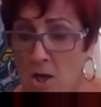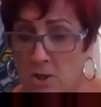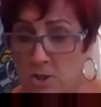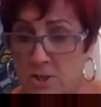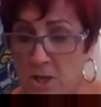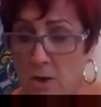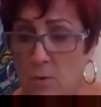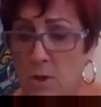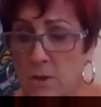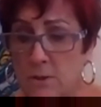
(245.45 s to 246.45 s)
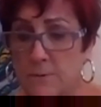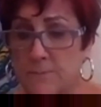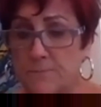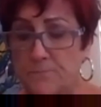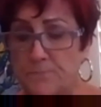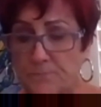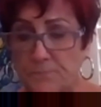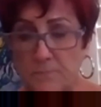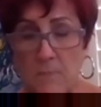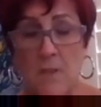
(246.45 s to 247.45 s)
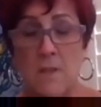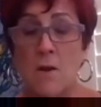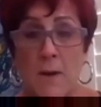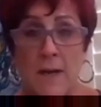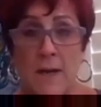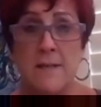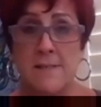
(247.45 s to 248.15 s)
So nobody